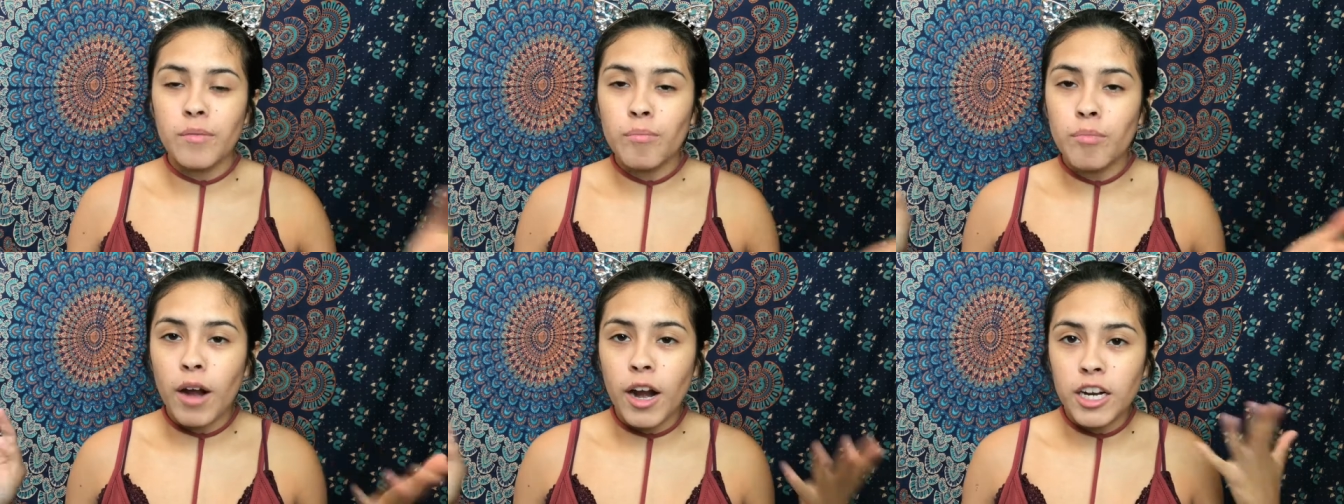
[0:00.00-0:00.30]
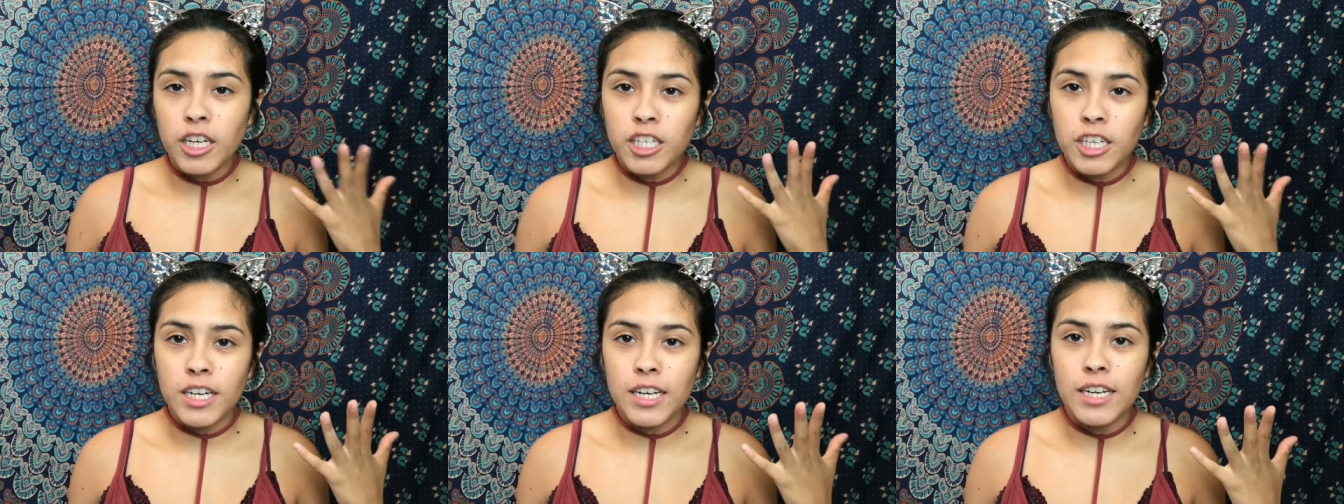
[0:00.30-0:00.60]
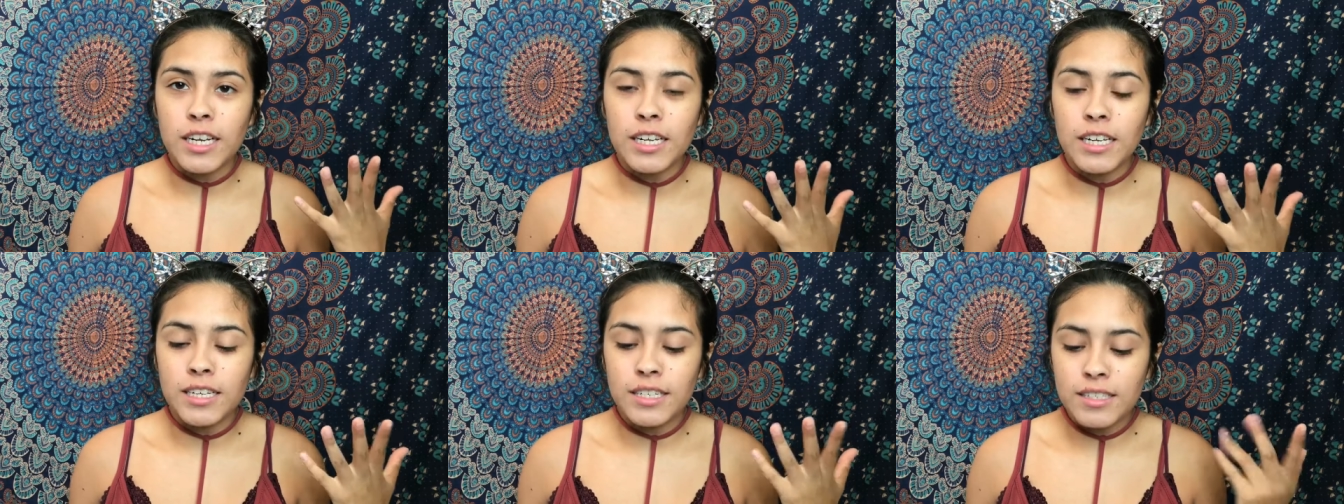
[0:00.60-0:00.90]

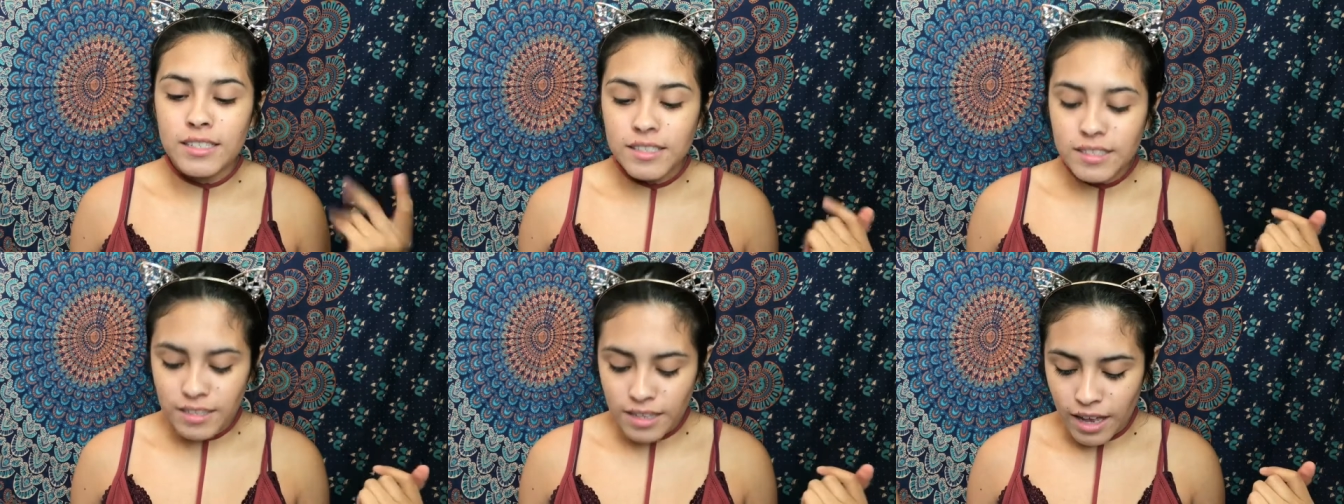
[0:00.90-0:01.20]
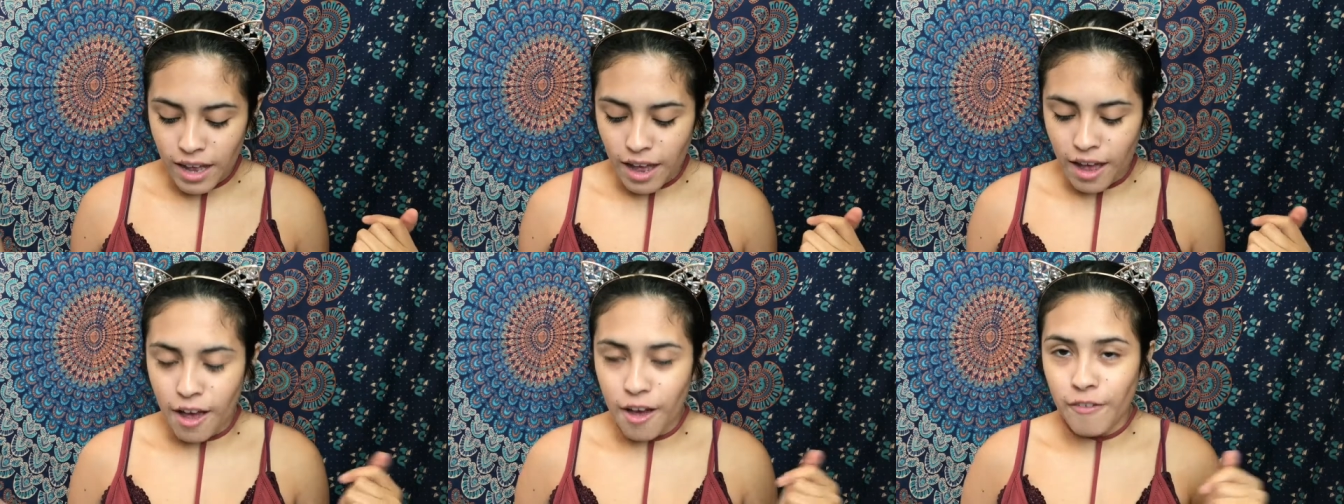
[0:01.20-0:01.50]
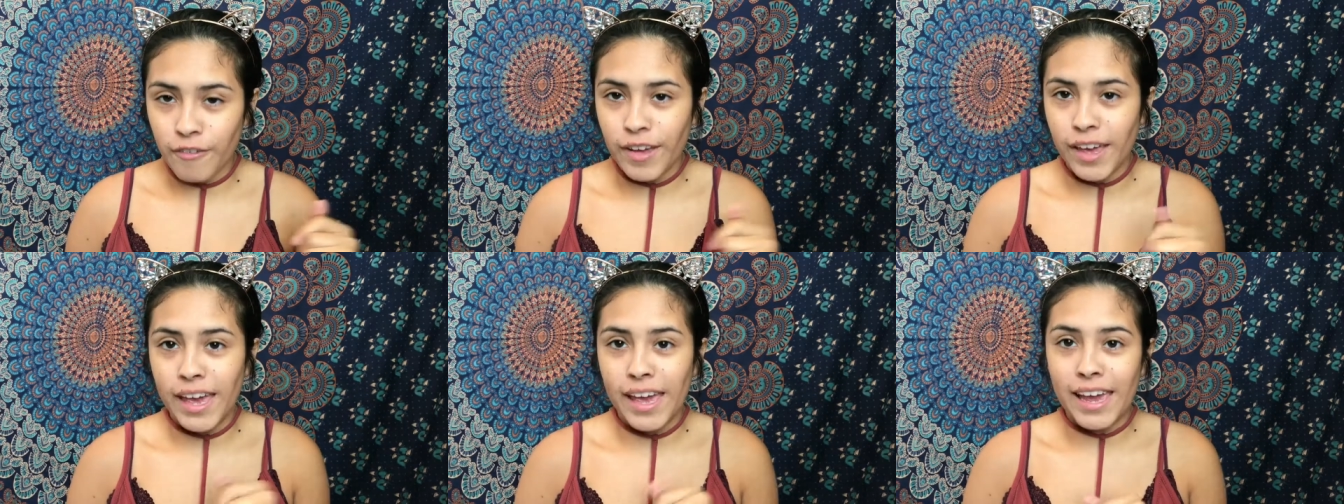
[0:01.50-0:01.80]
impressions
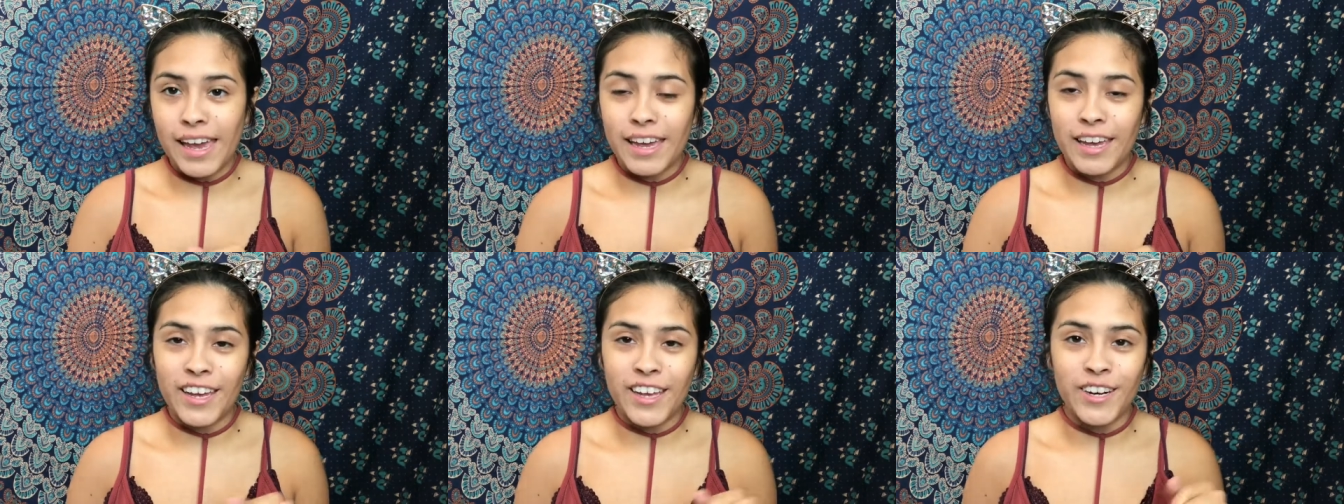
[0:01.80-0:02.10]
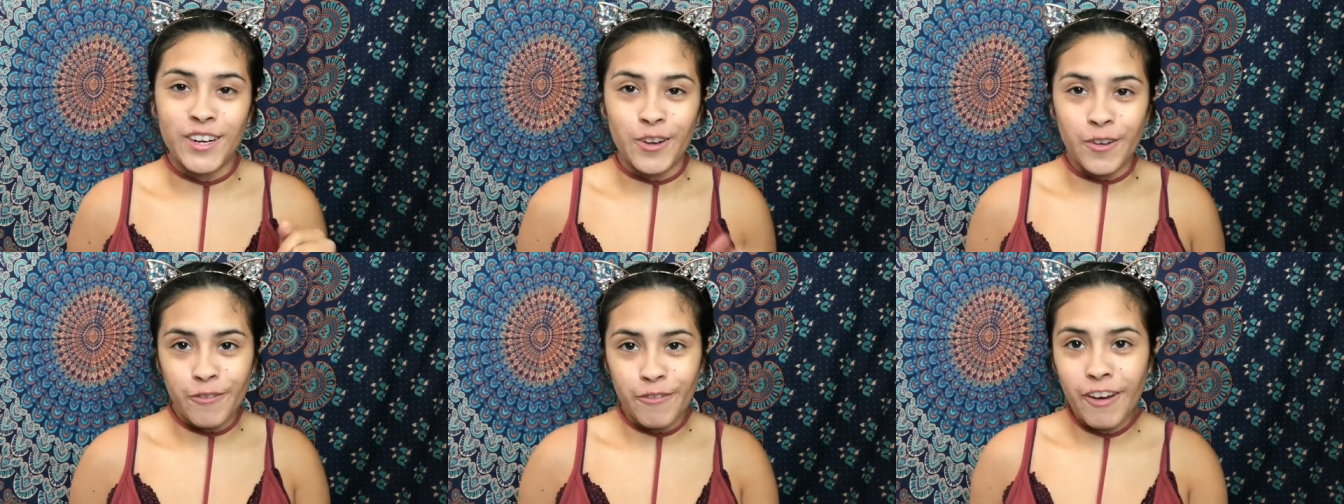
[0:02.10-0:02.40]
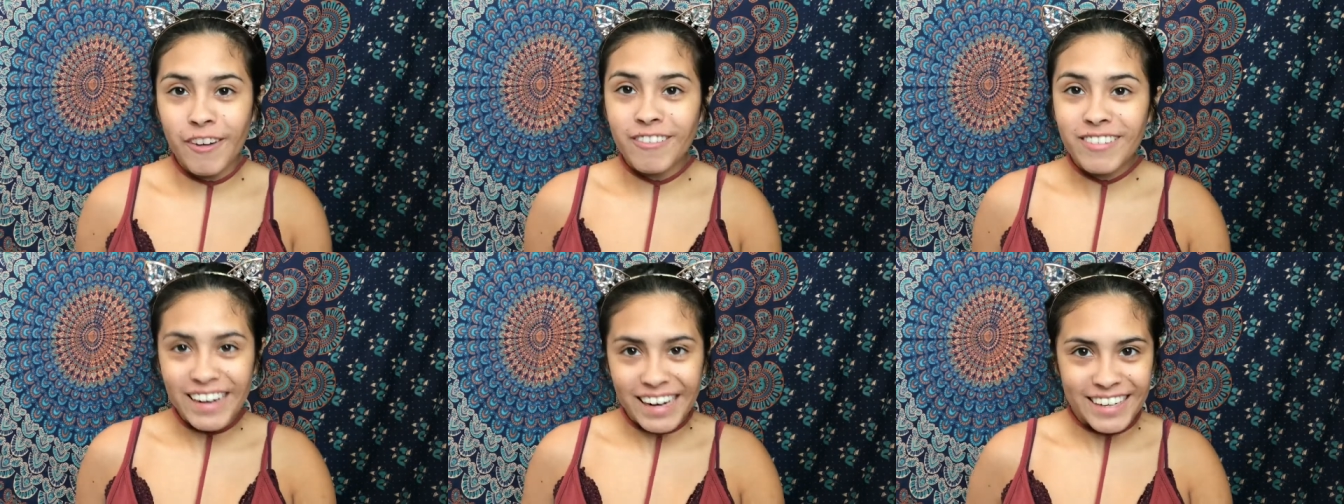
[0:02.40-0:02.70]
of a new
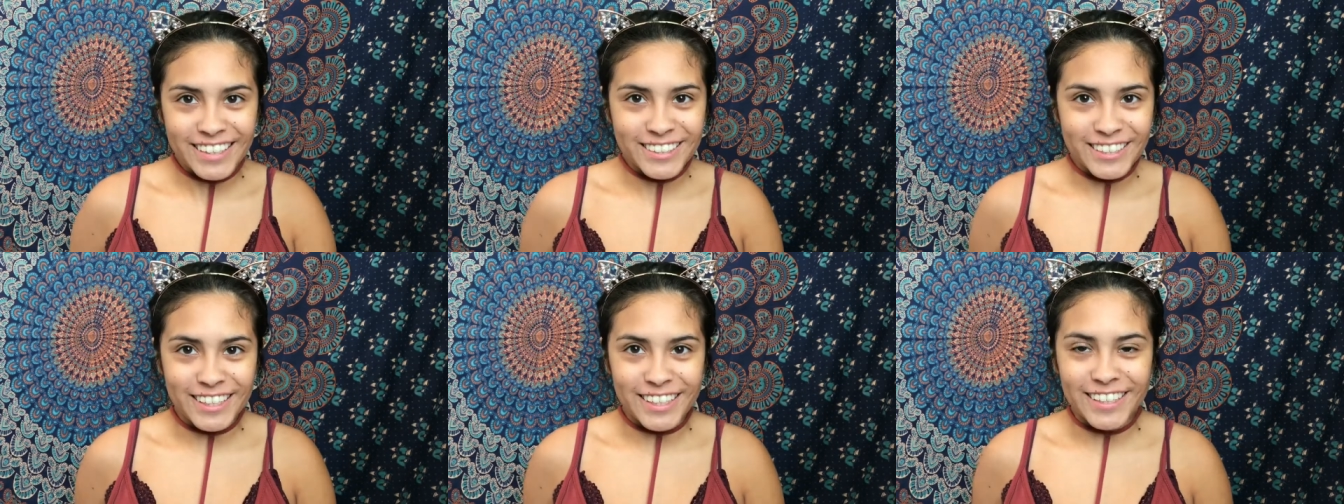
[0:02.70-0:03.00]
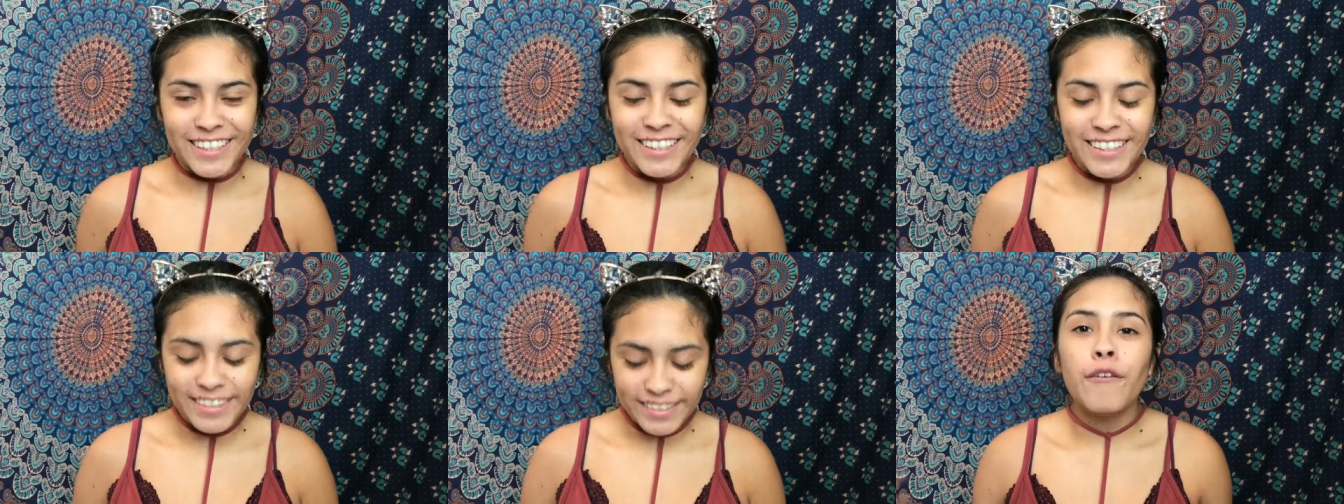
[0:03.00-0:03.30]
foundation.